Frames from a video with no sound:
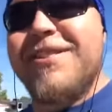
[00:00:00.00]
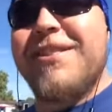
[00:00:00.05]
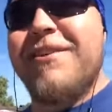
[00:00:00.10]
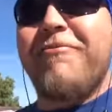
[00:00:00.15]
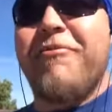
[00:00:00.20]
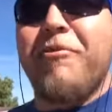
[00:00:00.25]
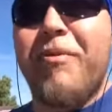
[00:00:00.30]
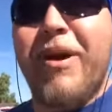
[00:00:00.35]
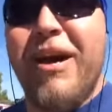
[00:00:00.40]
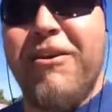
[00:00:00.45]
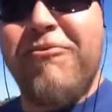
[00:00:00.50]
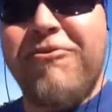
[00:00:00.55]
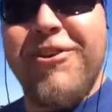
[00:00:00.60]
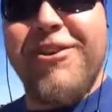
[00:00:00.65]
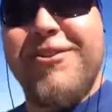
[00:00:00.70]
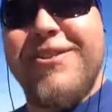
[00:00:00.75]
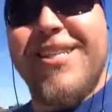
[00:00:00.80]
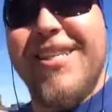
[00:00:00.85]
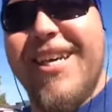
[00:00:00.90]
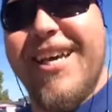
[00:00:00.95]
I feel bad for
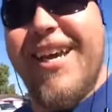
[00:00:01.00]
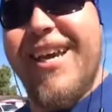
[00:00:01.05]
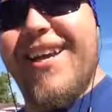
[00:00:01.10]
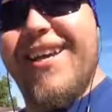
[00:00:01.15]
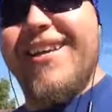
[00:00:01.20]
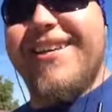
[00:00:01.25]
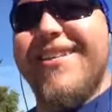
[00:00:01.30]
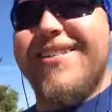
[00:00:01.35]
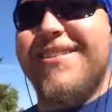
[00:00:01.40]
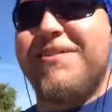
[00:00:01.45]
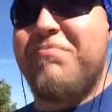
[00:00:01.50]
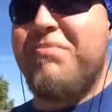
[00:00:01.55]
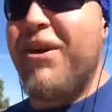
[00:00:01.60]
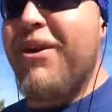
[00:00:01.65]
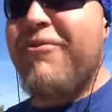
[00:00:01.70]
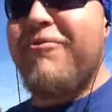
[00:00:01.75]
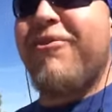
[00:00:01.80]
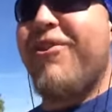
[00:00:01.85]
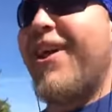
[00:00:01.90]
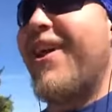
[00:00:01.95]
you today. It's
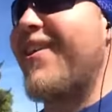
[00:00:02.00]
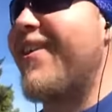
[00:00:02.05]
beautiful out